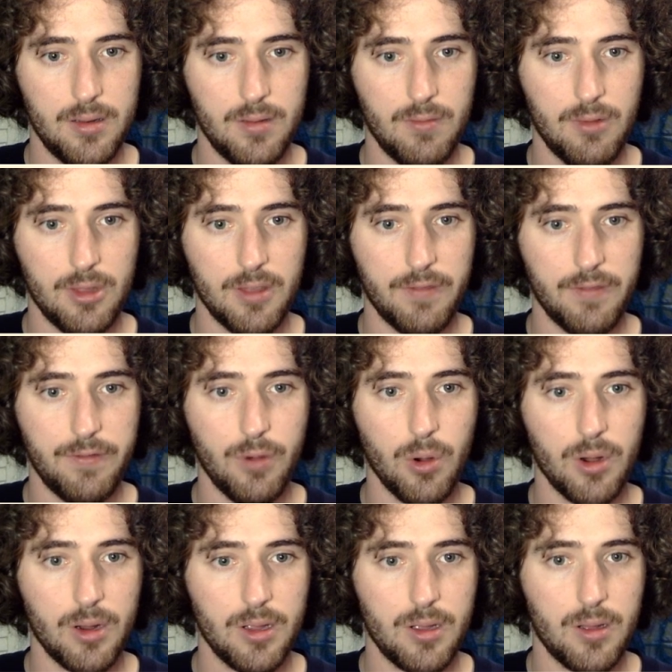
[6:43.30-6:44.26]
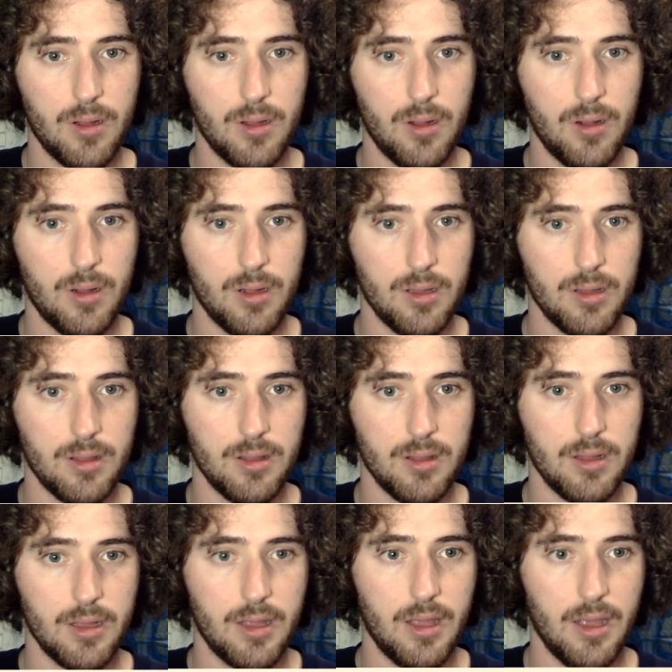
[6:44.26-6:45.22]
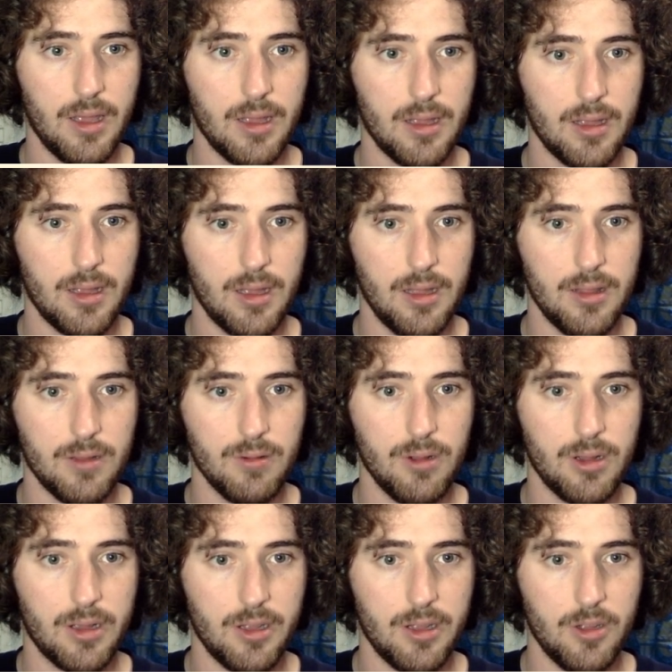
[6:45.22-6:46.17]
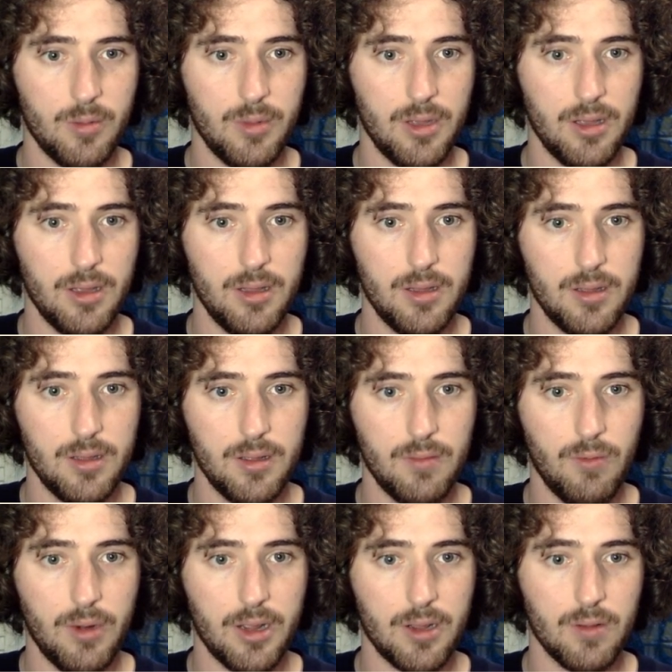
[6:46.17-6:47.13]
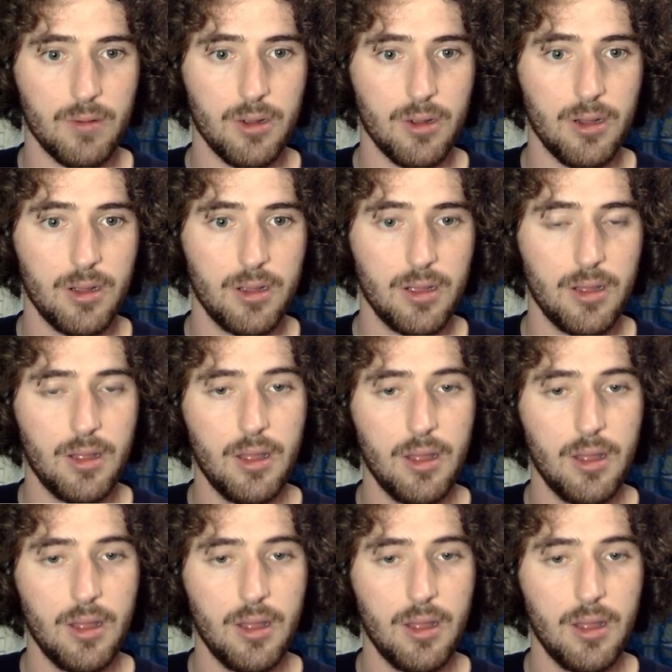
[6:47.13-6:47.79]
with a fork on the king and the rook, and you'll be winning a rook